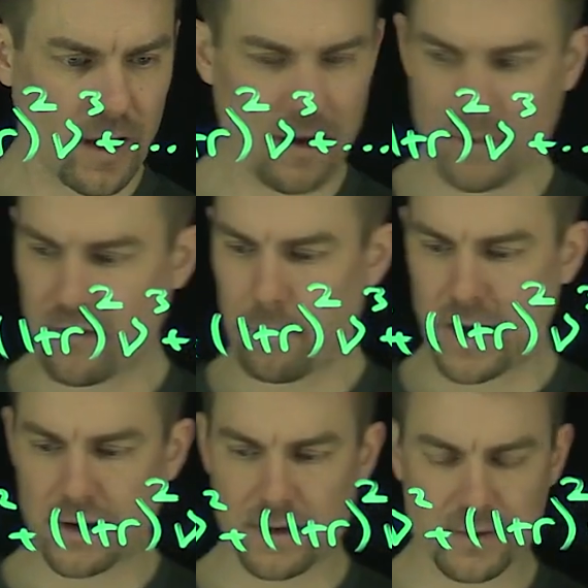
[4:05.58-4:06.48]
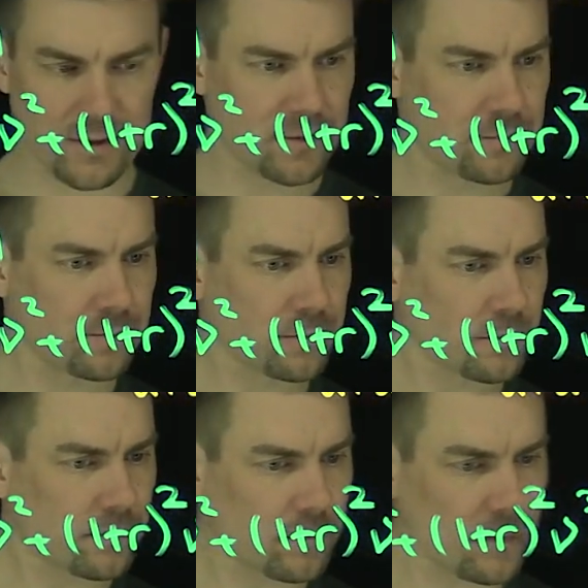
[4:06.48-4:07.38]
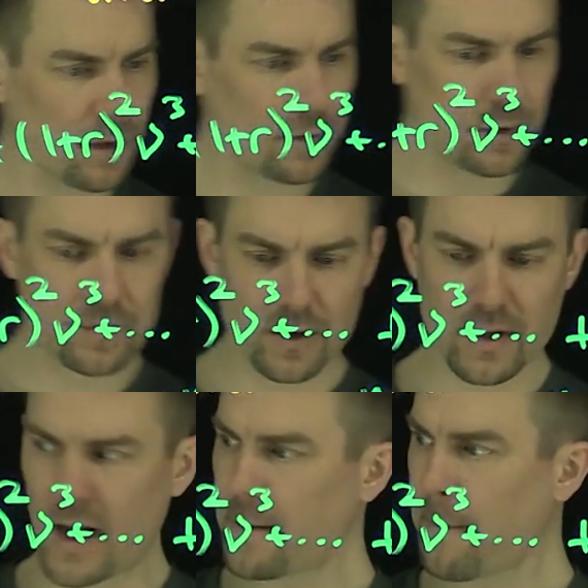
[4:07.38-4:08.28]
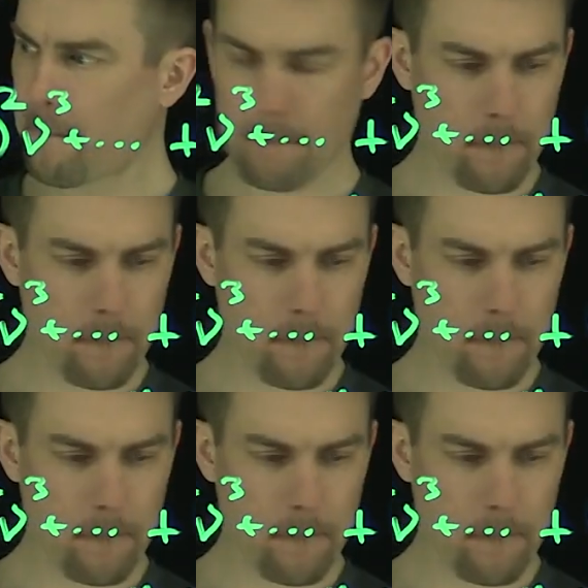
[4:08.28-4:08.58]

Then I'm going to minus nu to the n.